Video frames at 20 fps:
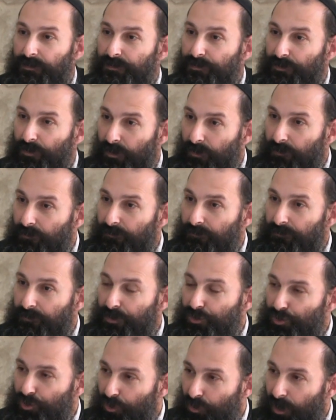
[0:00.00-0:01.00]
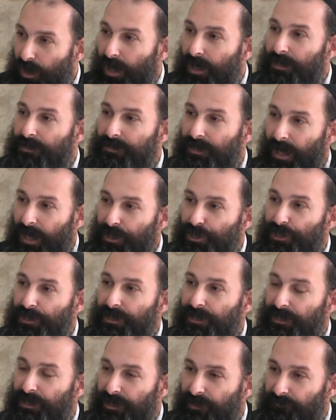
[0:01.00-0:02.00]
So, the Torah is
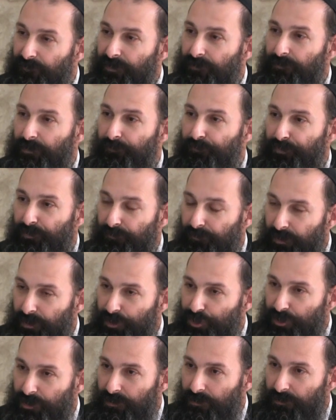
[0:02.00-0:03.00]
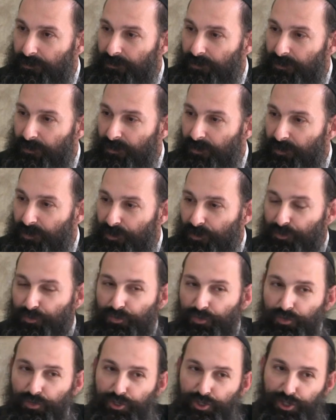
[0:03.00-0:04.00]
actually giving me permission
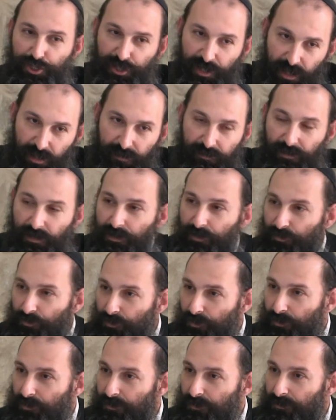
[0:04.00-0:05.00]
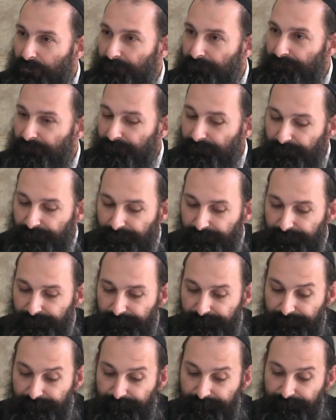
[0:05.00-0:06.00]
to cheat a crook.
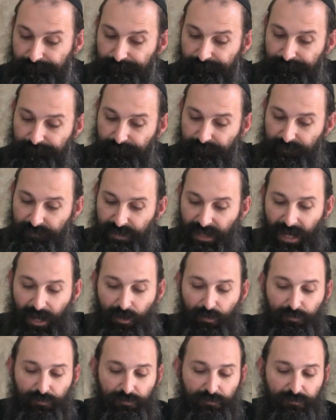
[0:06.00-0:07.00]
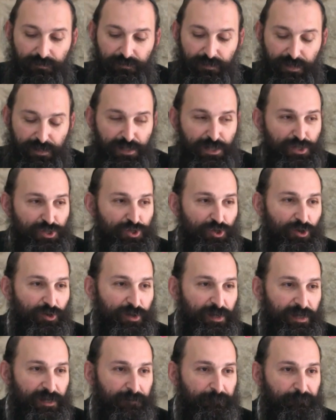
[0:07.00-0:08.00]
Now, there's a
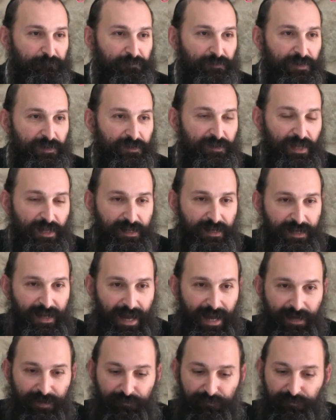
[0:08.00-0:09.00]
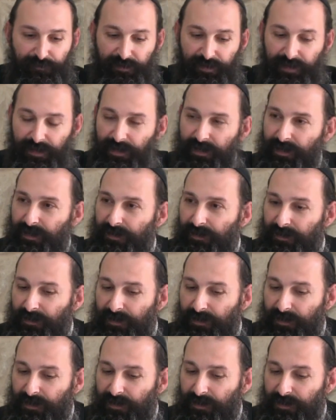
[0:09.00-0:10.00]
story that kind
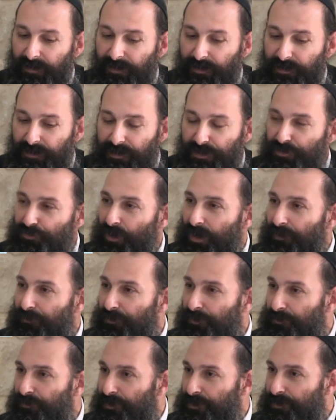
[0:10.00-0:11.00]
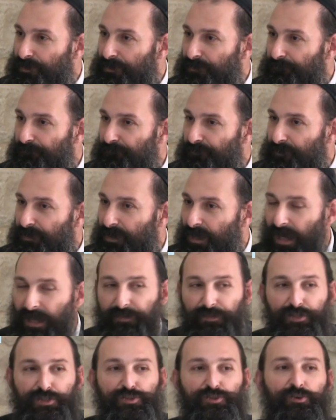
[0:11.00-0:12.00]
of strengthened this.
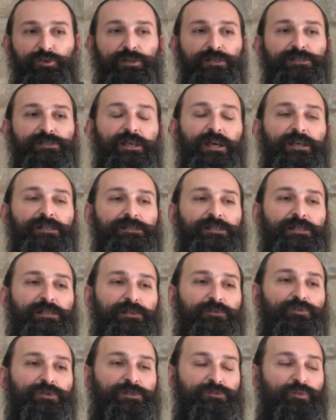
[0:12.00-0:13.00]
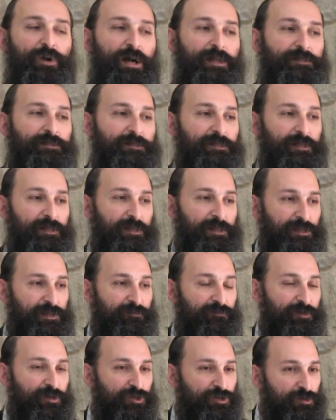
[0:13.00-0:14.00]
And the story says that there was once an
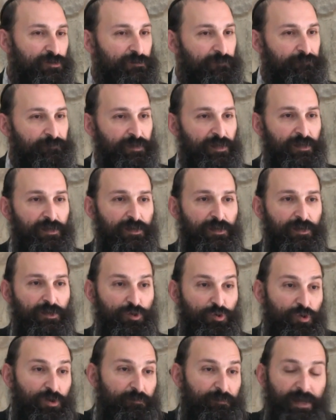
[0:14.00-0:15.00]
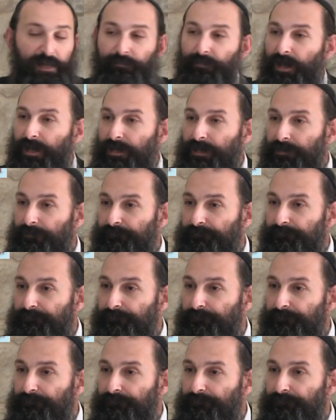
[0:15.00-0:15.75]
individual who couldn't make money.